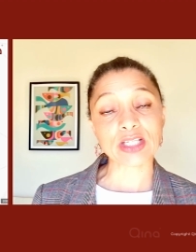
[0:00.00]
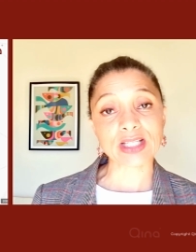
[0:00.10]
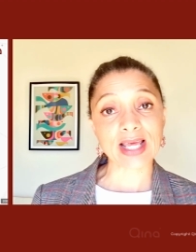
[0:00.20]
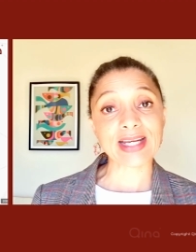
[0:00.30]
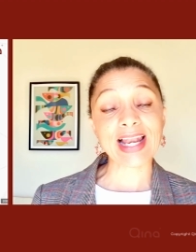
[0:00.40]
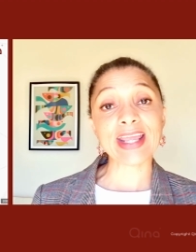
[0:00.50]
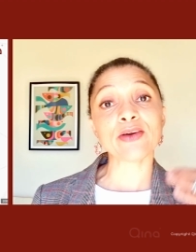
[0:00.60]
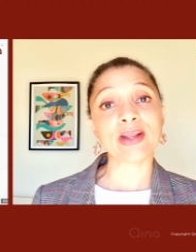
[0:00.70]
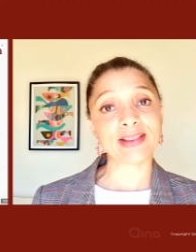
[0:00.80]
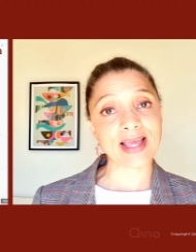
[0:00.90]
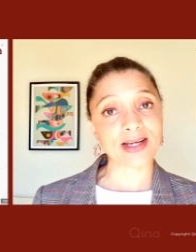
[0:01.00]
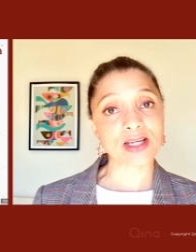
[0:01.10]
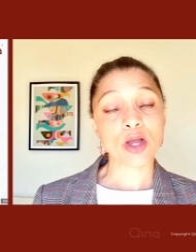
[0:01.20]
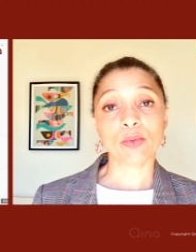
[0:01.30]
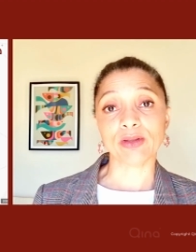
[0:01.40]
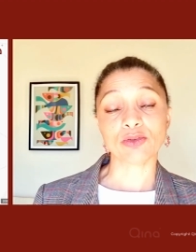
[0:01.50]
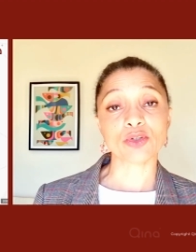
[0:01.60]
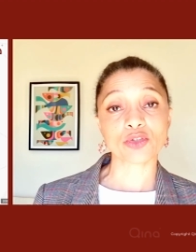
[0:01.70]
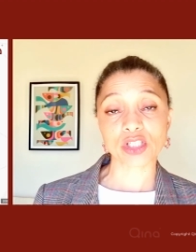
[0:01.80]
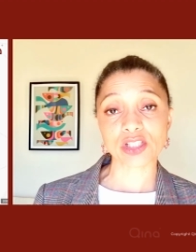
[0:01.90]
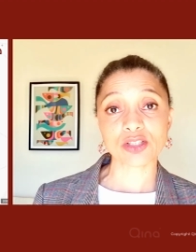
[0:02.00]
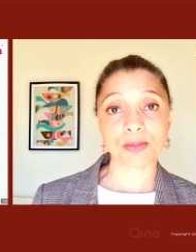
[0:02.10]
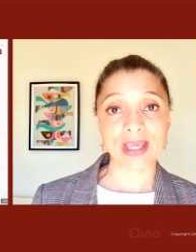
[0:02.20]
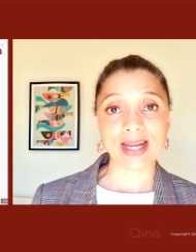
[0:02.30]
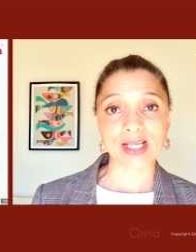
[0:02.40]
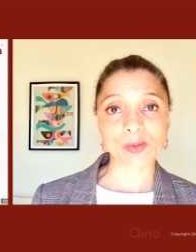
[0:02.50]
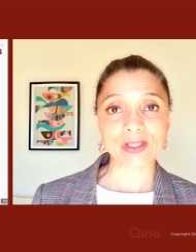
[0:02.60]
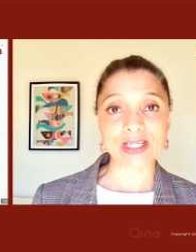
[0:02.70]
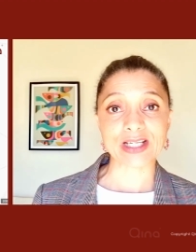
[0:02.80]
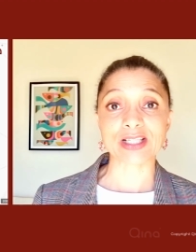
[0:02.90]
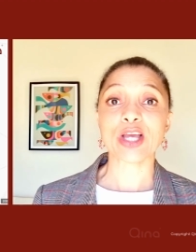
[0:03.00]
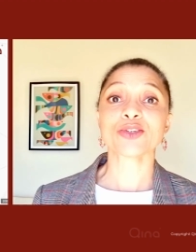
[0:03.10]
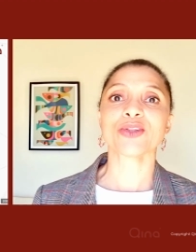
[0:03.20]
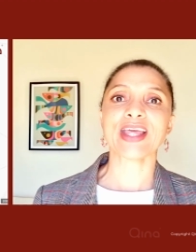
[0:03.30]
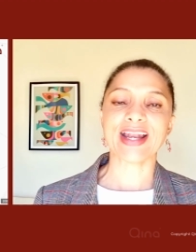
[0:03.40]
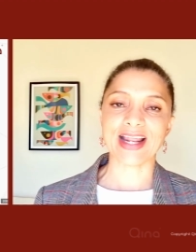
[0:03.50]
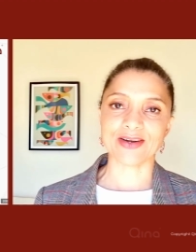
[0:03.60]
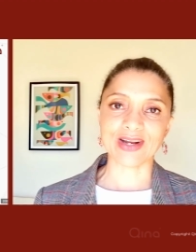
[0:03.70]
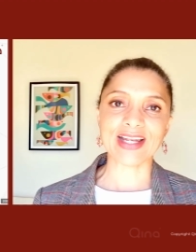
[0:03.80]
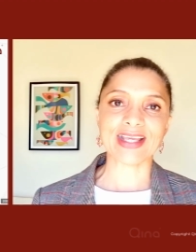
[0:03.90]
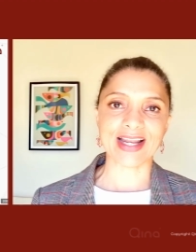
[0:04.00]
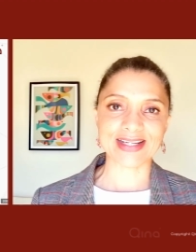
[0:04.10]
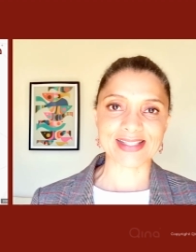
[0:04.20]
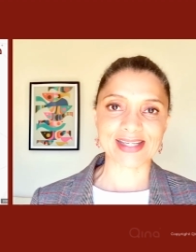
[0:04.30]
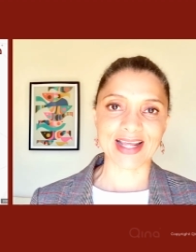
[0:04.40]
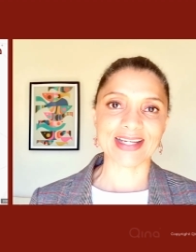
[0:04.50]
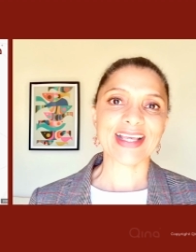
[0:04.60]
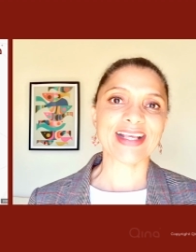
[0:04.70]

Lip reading: layering that with nutrition domain expertise to then really understand,